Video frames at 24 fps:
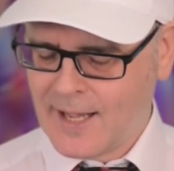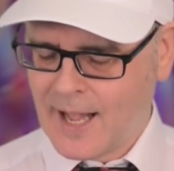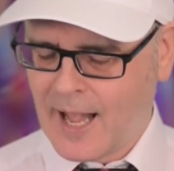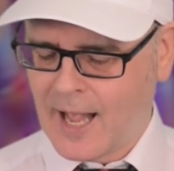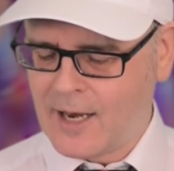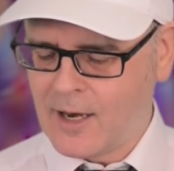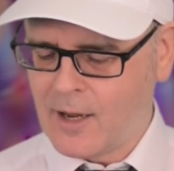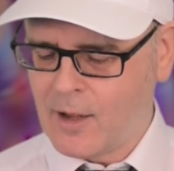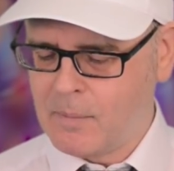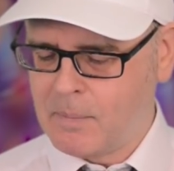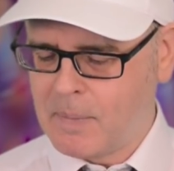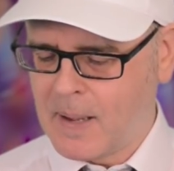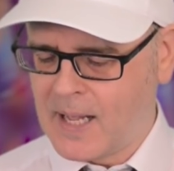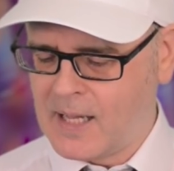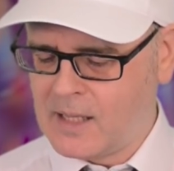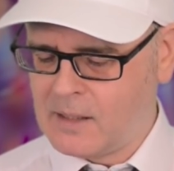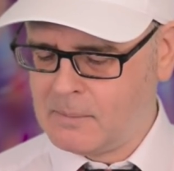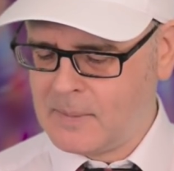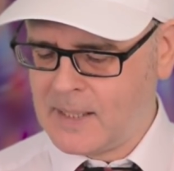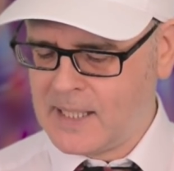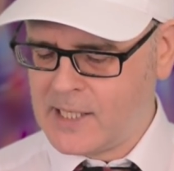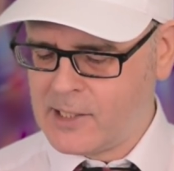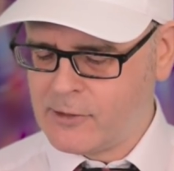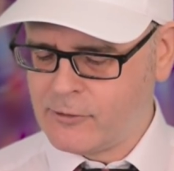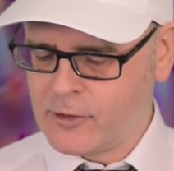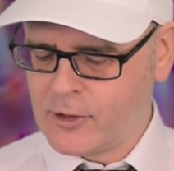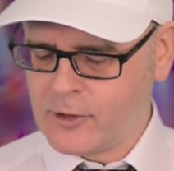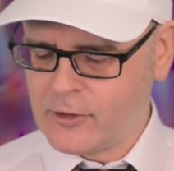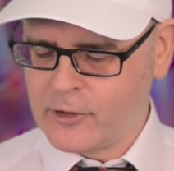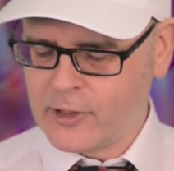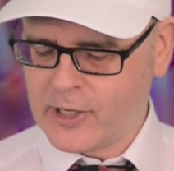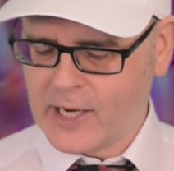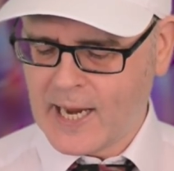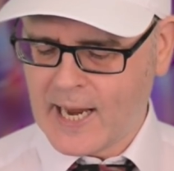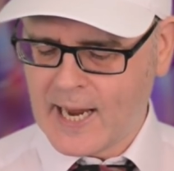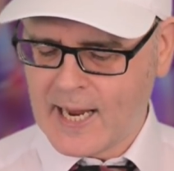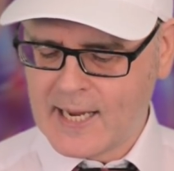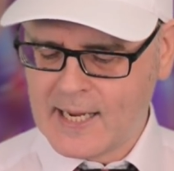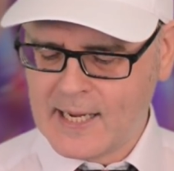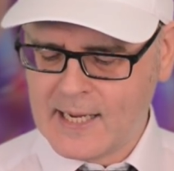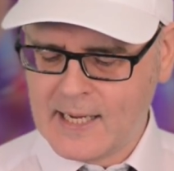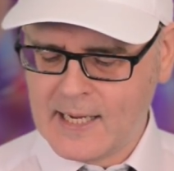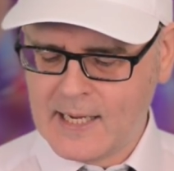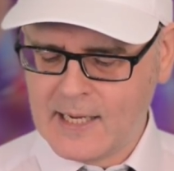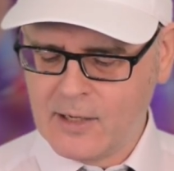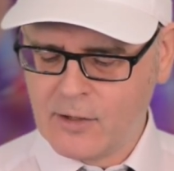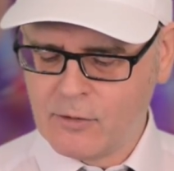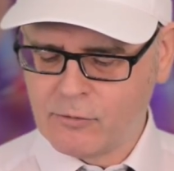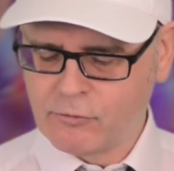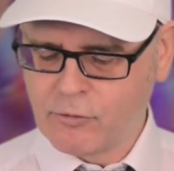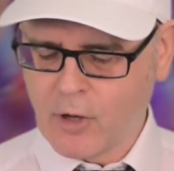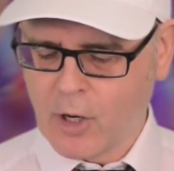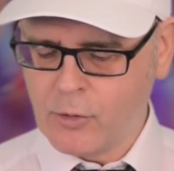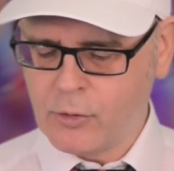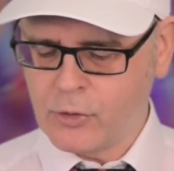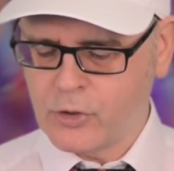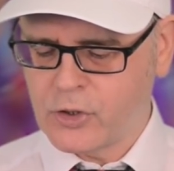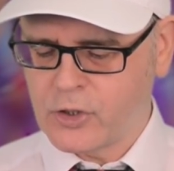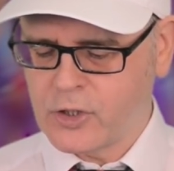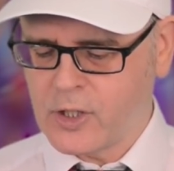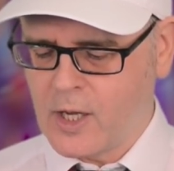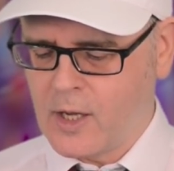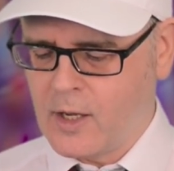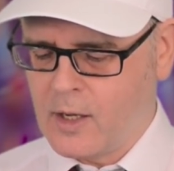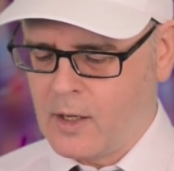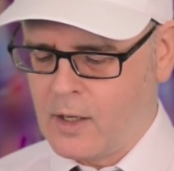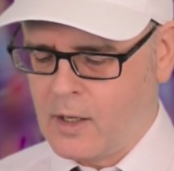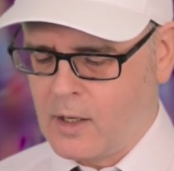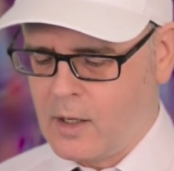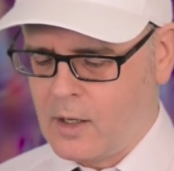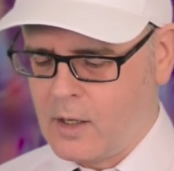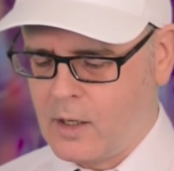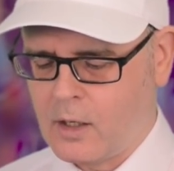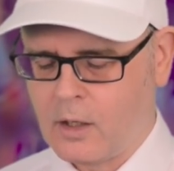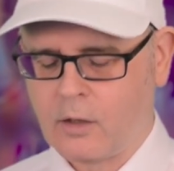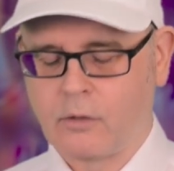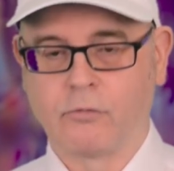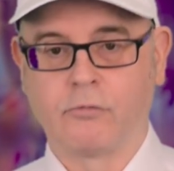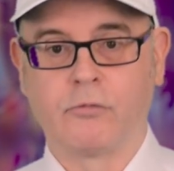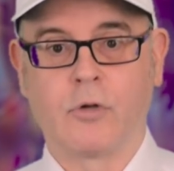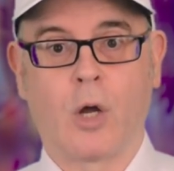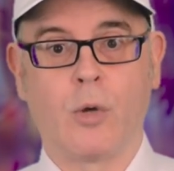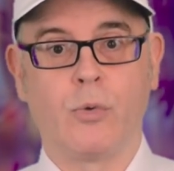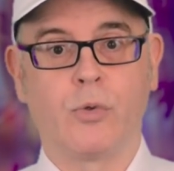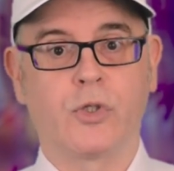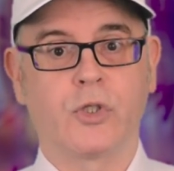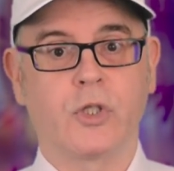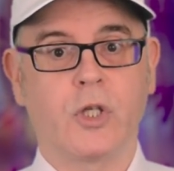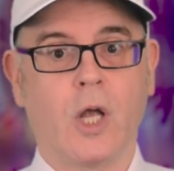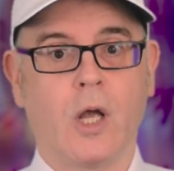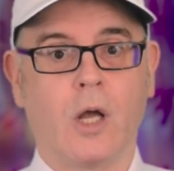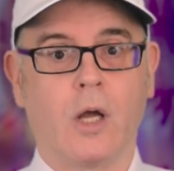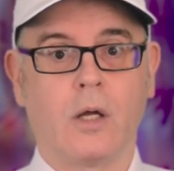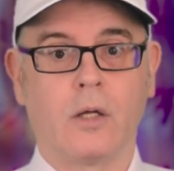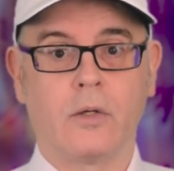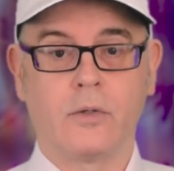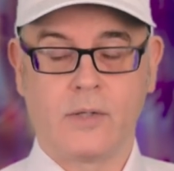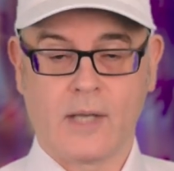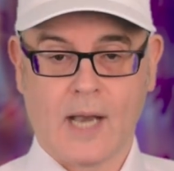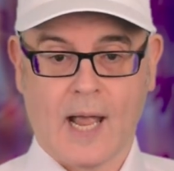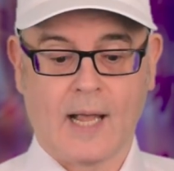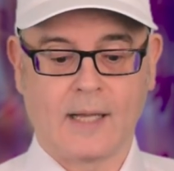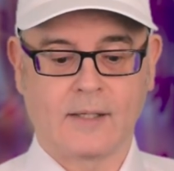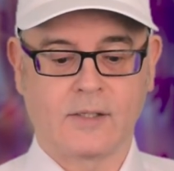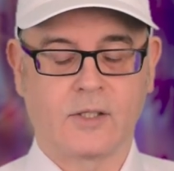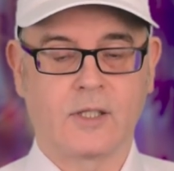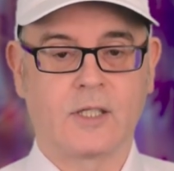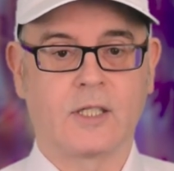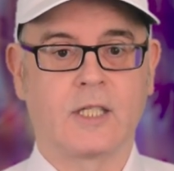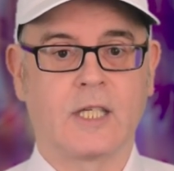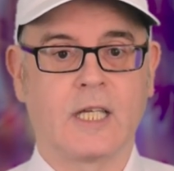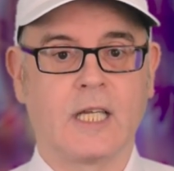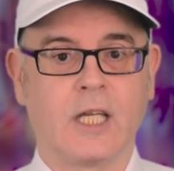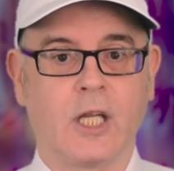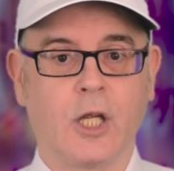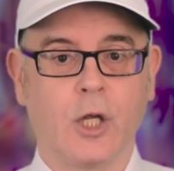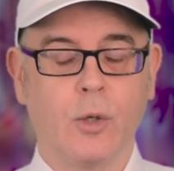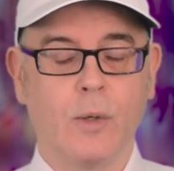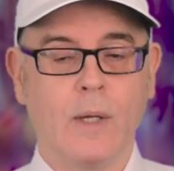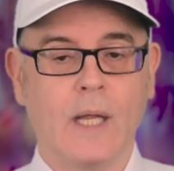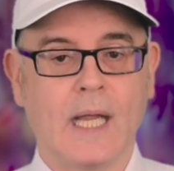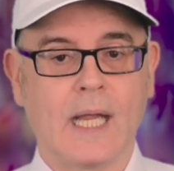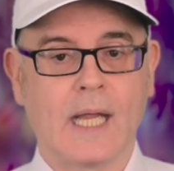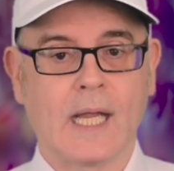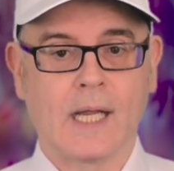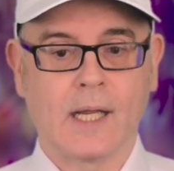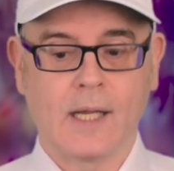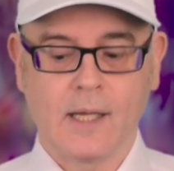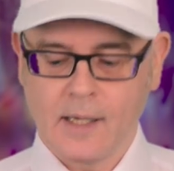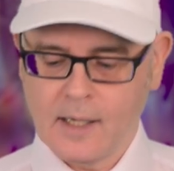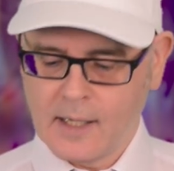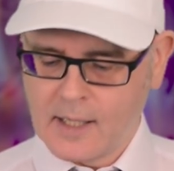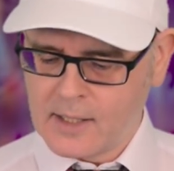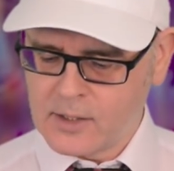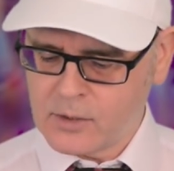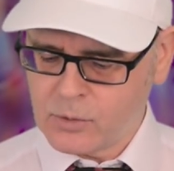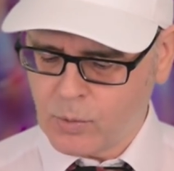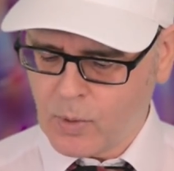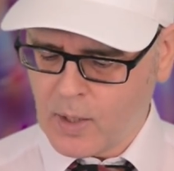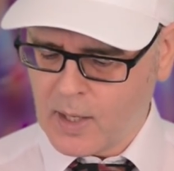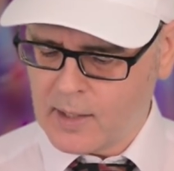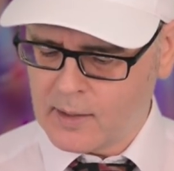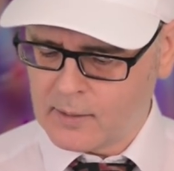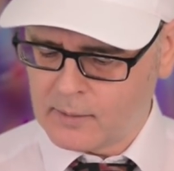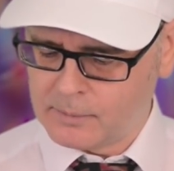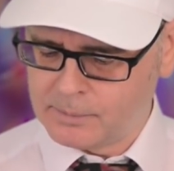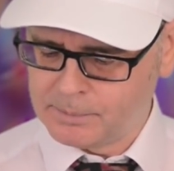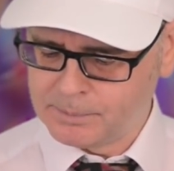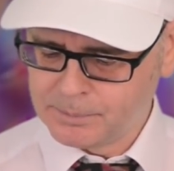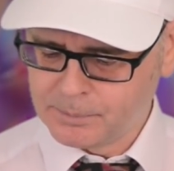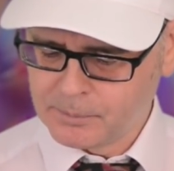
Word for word: Hello, Palmyra again. Rosa. Rosa, nice to see you here as well.